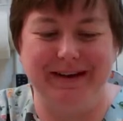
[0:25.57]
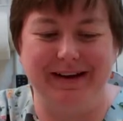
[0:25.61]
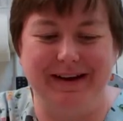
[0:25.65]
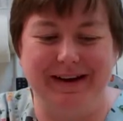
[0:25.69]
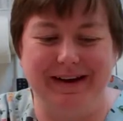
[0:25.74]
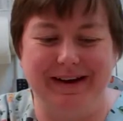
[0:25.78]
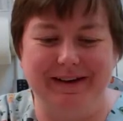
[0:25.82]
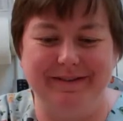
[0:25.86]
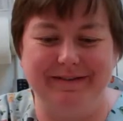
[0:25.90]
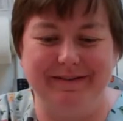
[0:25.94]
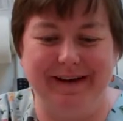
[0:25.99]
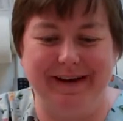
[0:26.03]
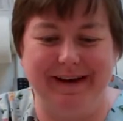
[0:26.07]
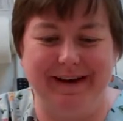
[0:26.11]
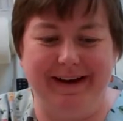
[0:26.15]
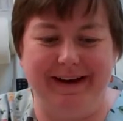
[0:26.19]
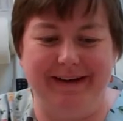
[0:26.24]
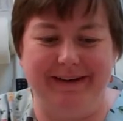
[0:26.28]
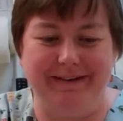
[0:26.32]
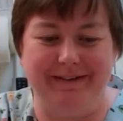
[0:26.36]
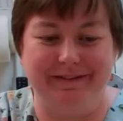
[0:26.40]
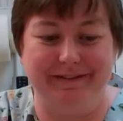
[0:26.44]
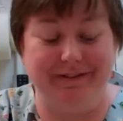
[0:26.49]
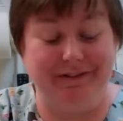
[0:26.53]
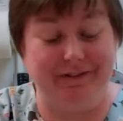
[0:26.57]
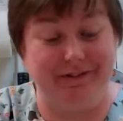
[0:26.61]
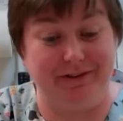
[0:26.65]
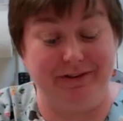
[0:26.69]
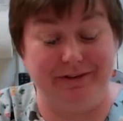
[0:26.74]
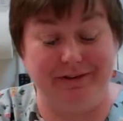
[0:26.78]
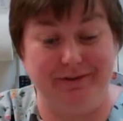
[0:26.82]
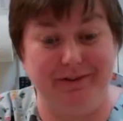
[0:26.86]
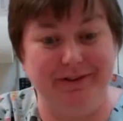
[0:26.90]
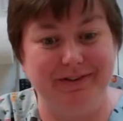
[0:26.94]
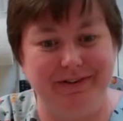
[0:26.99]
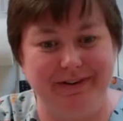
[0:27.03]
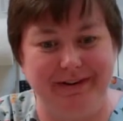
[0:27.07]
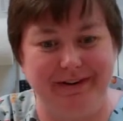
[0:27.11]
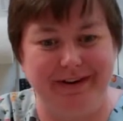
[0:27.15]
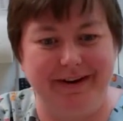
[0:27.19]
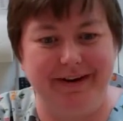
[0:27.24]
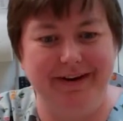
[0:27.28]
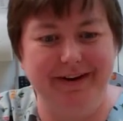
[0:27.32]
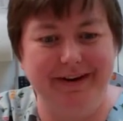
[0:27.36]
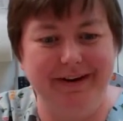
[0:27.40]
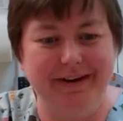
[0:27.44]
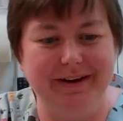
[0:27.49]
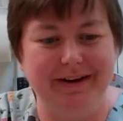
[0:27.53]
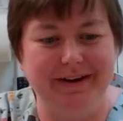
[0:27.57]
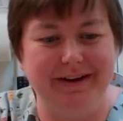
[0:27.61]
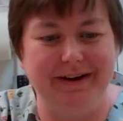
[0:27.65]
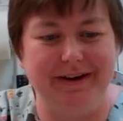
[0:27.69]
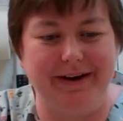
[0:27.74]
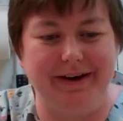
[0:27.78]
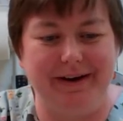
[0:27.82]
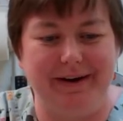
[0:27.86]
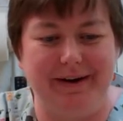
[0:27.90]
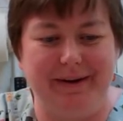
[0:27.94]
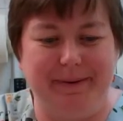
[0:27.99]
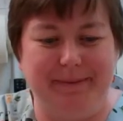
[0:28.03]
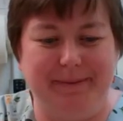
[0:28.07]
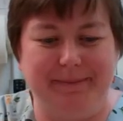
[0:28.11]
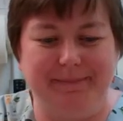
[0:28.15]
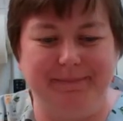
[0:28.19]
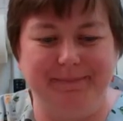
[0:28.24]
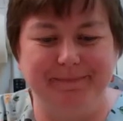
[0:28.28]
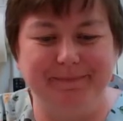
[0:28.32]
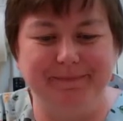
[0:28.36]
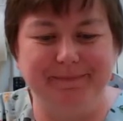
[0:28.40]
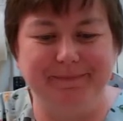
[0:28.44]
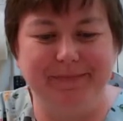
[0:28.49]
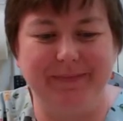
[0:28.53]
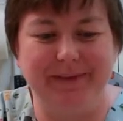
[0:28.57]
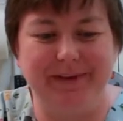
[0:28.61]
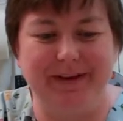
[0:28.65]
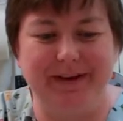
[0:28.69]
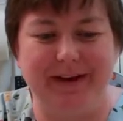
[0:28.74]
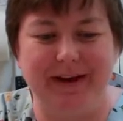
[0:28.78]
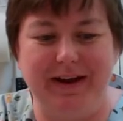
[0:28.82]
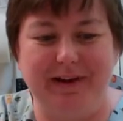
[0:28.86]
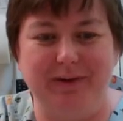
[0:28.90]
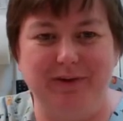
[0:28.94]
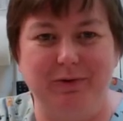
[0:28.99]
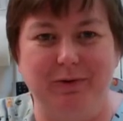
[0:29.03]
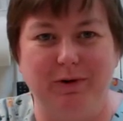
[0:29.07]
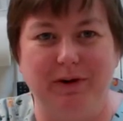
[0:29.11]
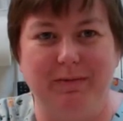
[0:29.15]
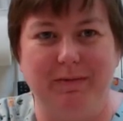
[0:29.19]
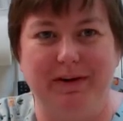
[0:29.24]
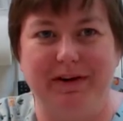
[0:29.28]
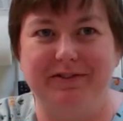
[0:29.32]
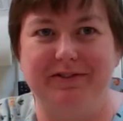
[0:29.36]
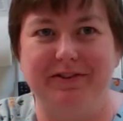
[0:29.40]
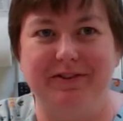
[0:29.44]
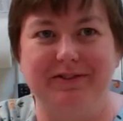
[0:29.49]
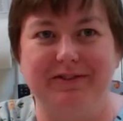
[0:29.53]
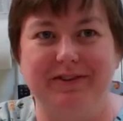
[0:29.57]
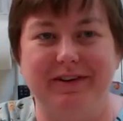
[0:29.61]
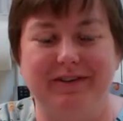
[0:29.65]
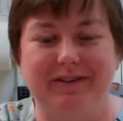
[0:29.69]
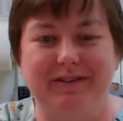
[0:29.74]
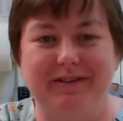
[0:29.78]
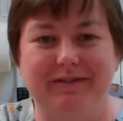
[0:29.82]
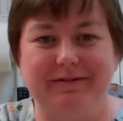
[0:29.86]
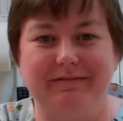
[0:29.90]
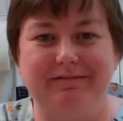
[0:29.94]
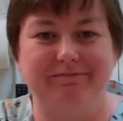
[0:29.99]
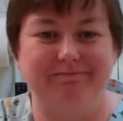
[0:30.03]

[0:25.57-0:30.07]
I've had just recently a case where my assistant,